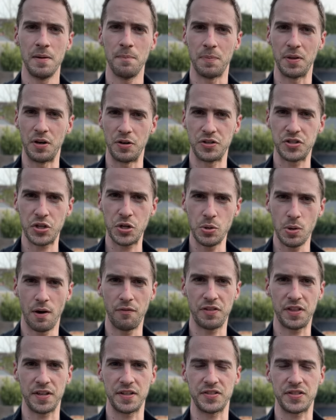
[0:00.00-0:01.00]
But there are two
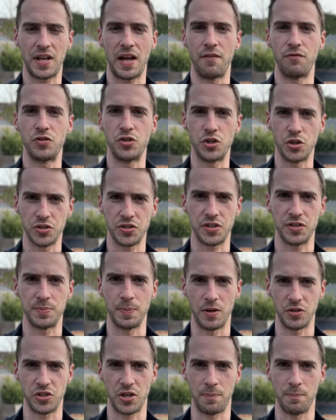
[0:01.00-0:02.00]
other things that have just as
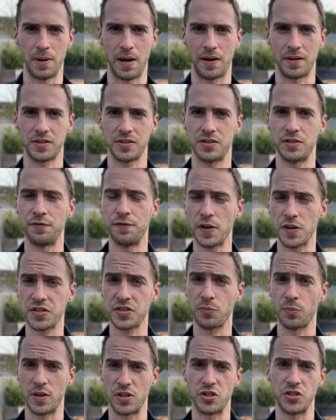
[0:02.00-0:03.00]
much impact, the first
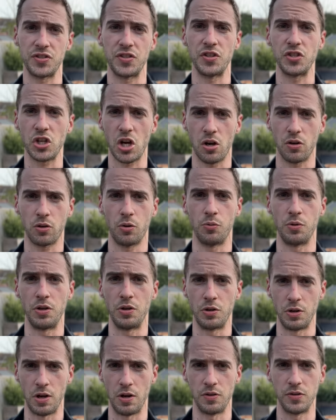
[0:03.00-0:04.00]
of which is the charcoal you
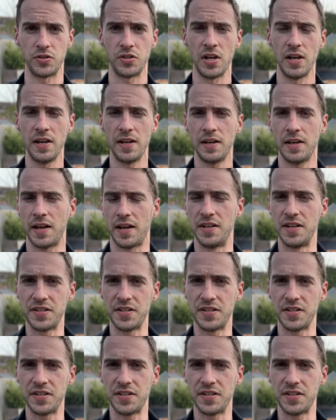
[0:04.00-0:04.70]
use. In